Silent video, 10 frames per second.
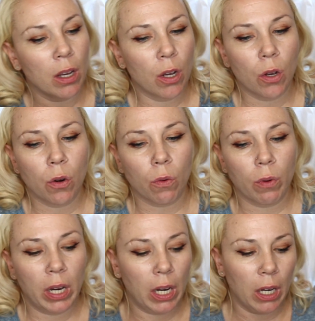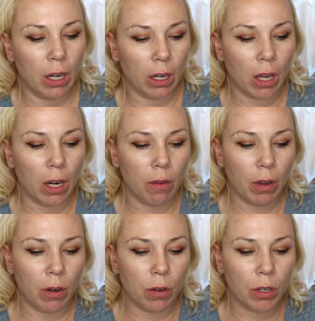a green kind of
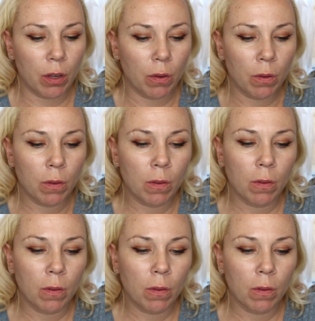undertone.